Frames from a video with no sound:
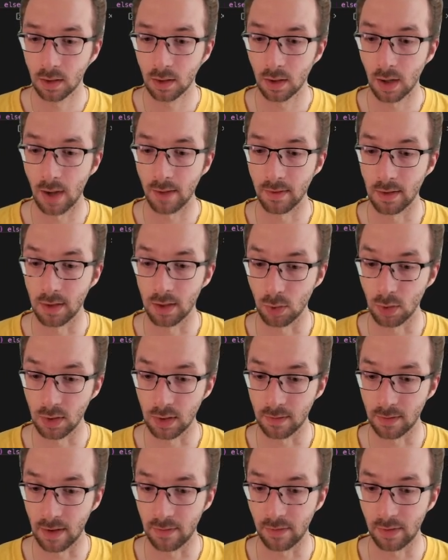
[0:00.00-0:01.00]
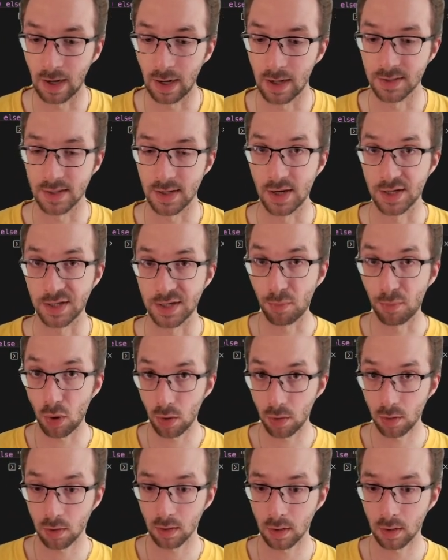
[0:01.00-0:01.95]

And then the 25 clients are spawned